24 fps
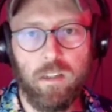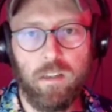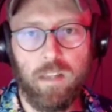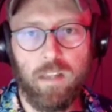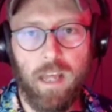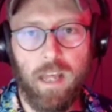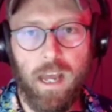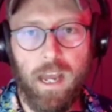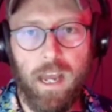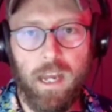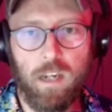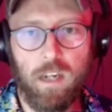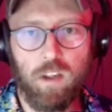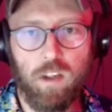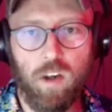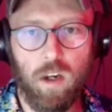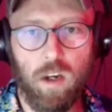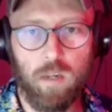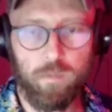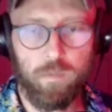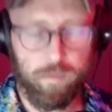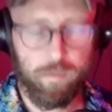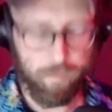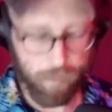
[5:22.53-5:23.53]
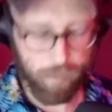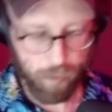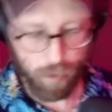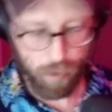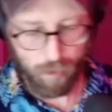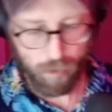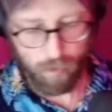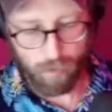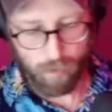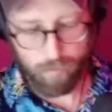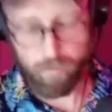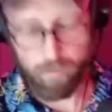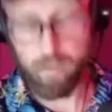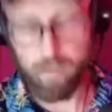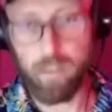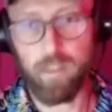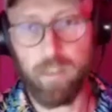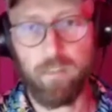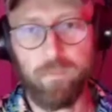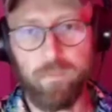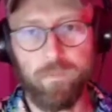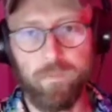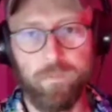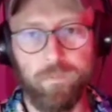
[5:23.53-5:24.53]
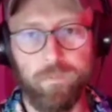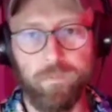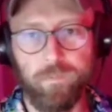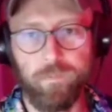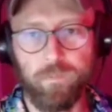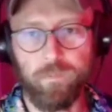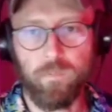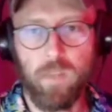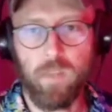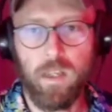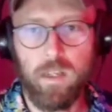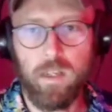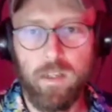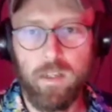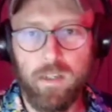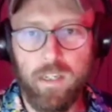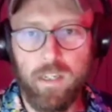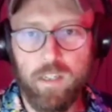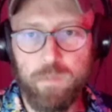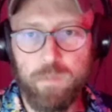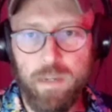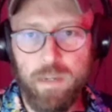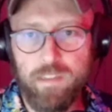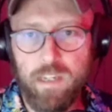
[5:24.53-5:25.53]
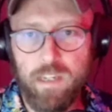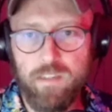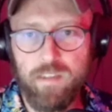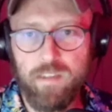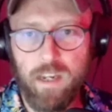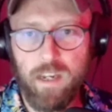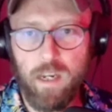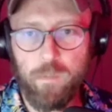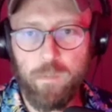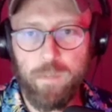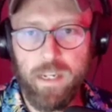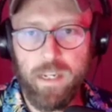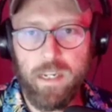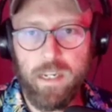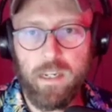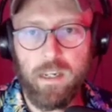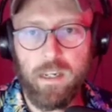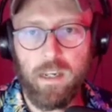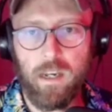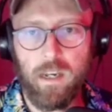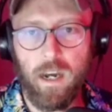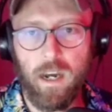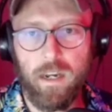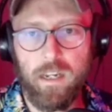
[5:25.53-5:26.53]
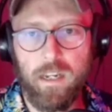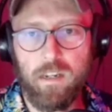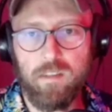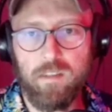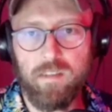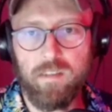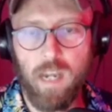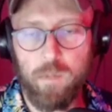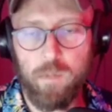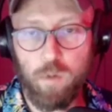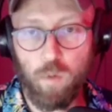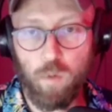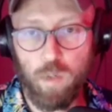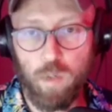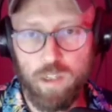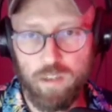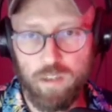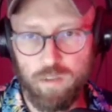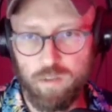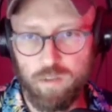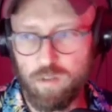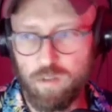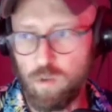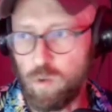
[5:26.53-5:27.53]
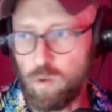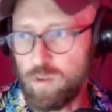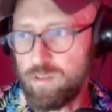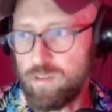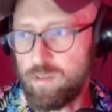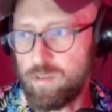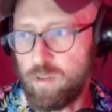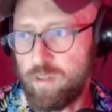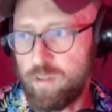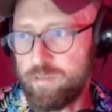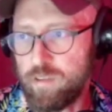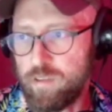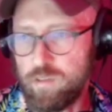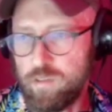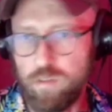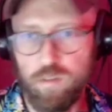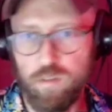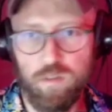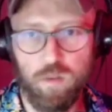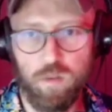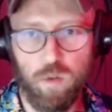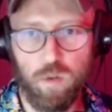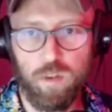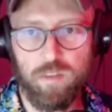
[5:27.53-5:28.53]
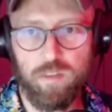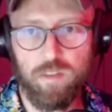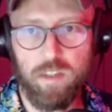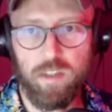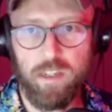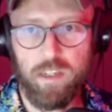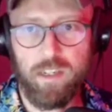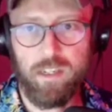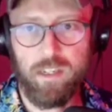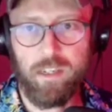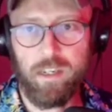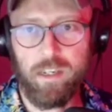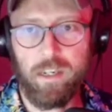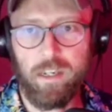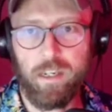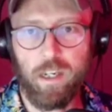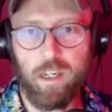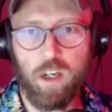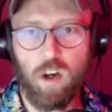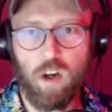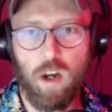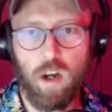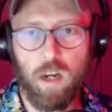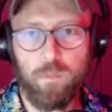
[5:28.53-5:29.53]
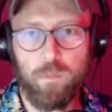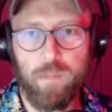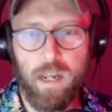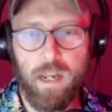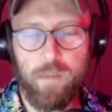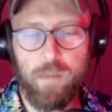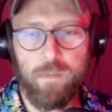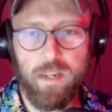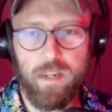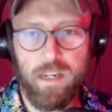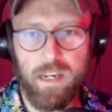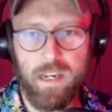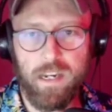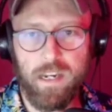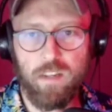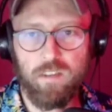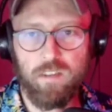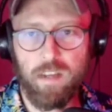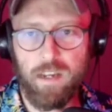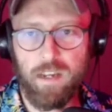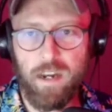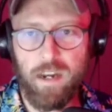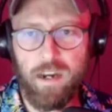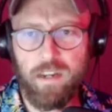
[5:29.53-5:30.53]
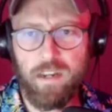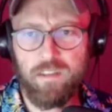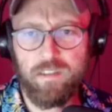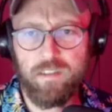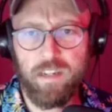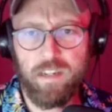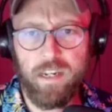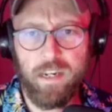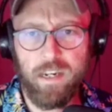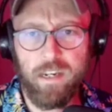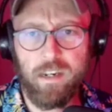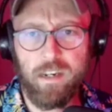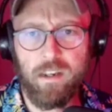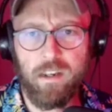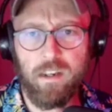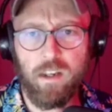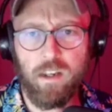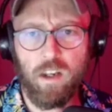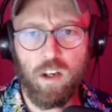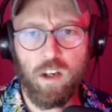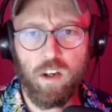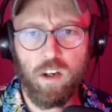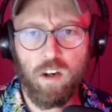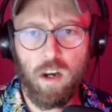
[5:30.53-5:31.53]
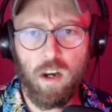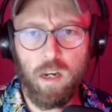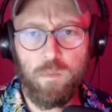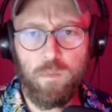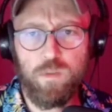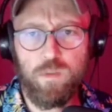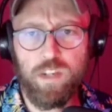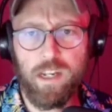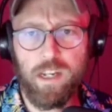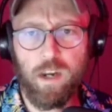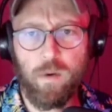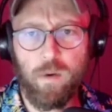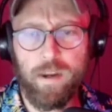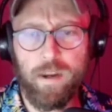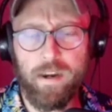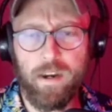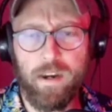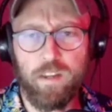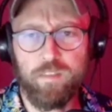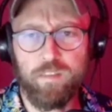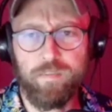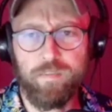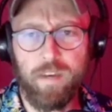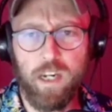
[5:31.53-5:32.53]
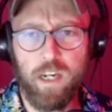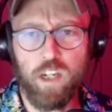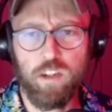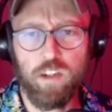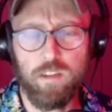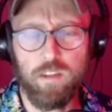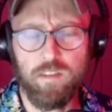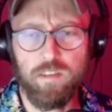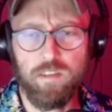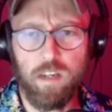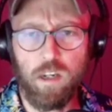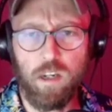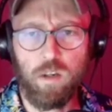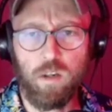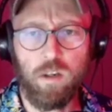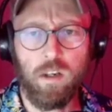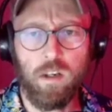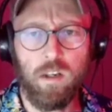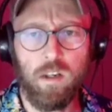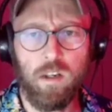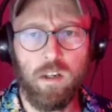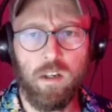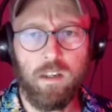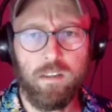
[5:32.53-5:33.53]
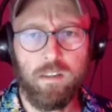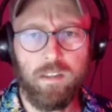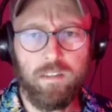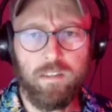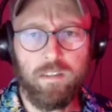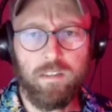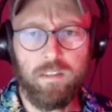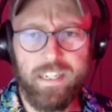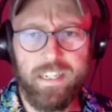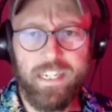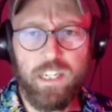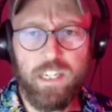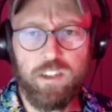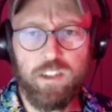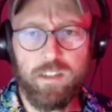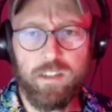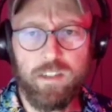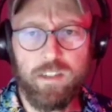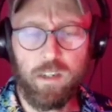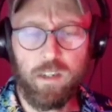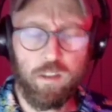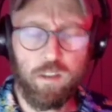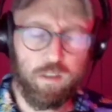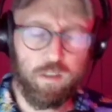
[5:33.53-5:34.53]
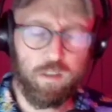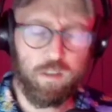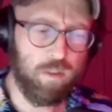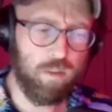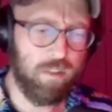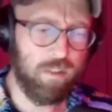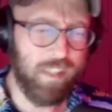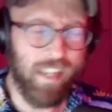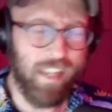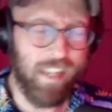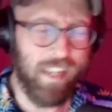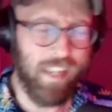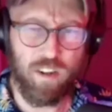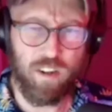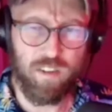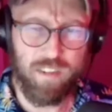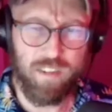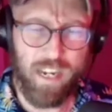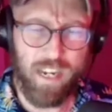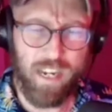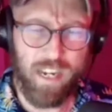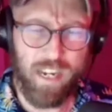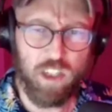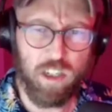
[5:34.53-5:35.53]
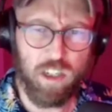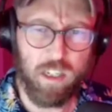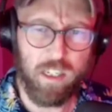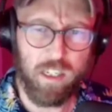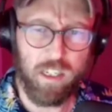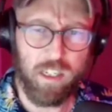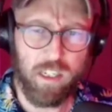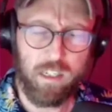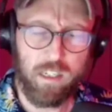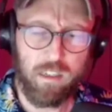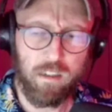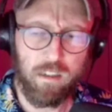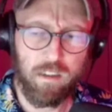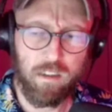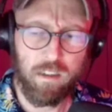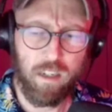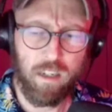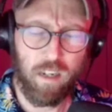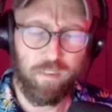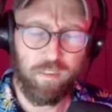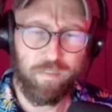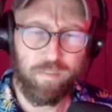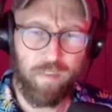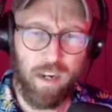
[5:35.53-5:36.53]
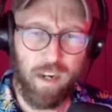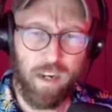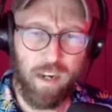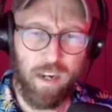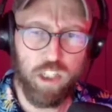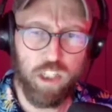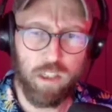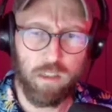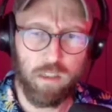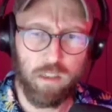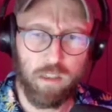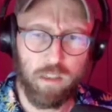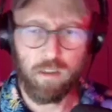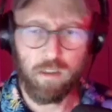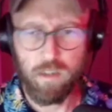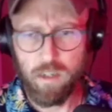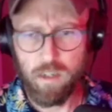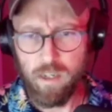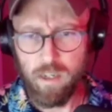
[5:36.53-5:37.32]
the add column function over here, it's basically telling me I need a table which is source, reference to source, uh, column name, yes, and then it's saying column generator as function. So this each and underscore together is actually a function.